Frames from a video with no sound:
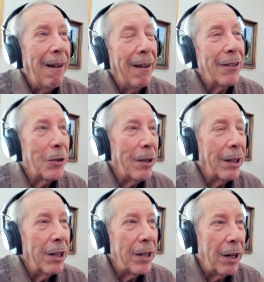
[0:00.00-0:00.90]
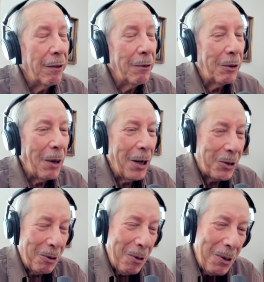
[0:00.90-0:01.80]
And so the kids had to cross
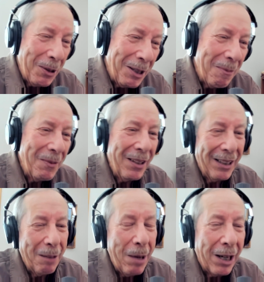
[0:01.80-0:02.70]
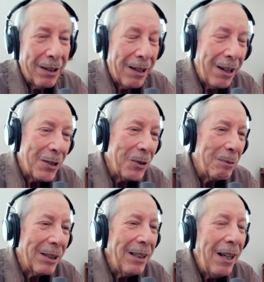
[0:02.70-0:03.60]
the road to come get back to the high school.
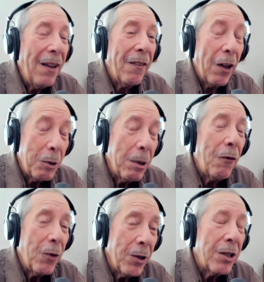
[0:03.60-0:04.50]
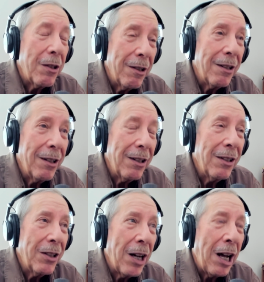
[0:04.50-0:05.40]
But that was my first
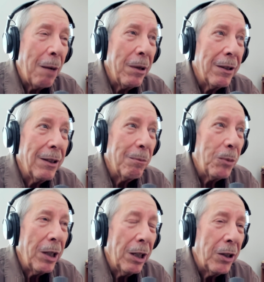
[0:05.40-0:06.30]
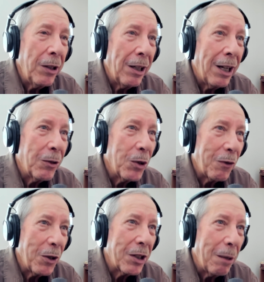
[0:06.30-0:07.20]
job. And boy, you learn a lot those
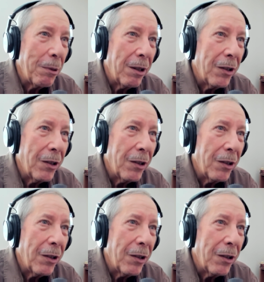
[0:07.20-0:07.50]
first couple of